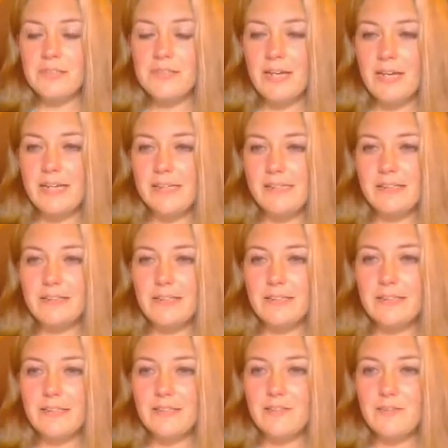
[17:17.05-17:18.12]
tonight
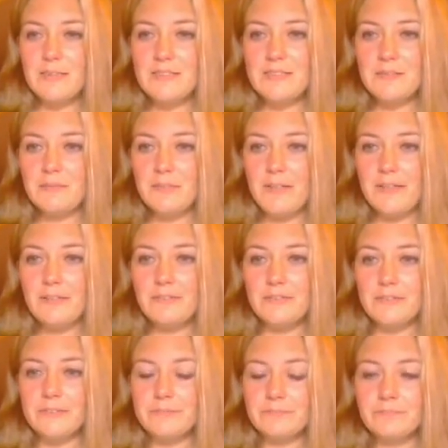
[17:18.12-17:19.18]
and given me some
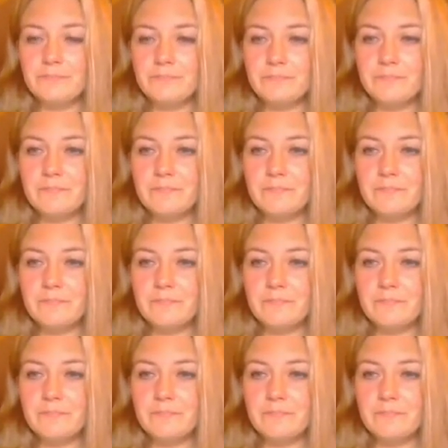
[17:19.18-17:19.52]
love, and